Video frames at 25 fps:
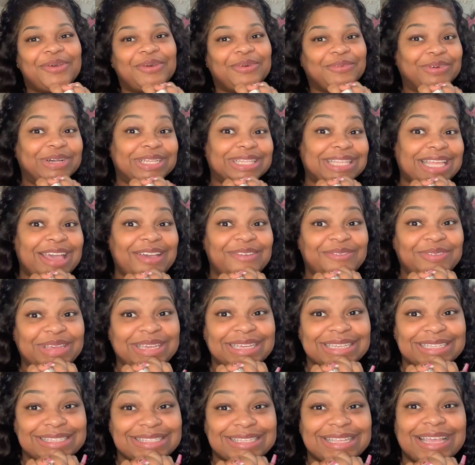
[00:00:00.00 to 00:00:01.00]
With that
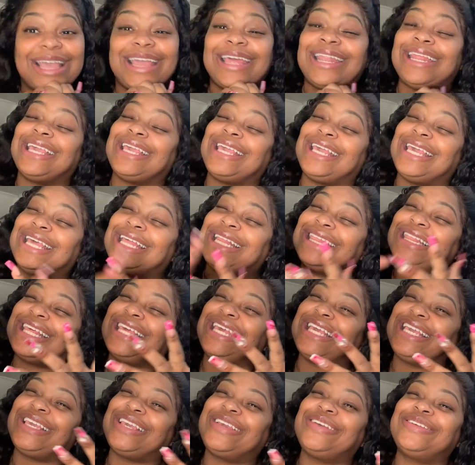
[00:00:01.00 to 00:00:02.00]
being said, again,
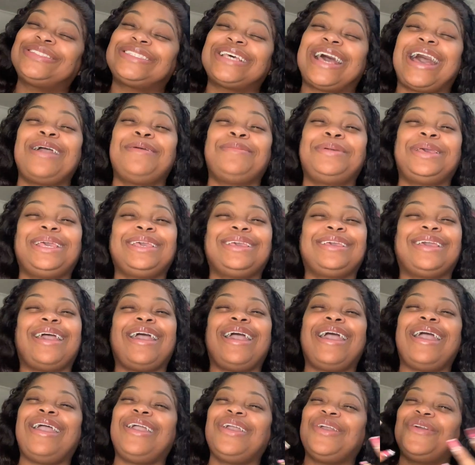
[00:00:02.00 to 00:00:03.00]
thank you, Diamond
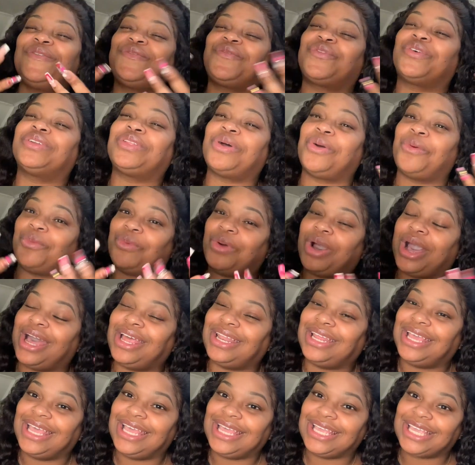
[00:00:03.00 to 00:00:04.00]
Gang, for the
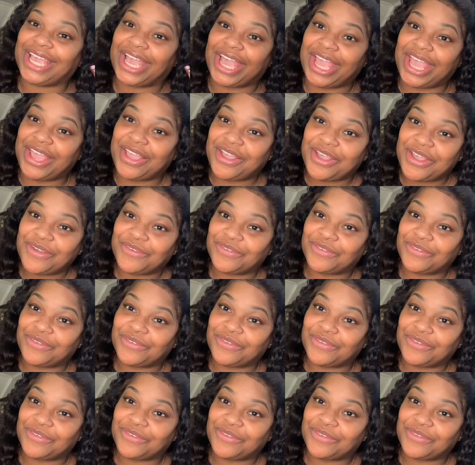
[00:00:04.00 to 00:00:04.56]
1K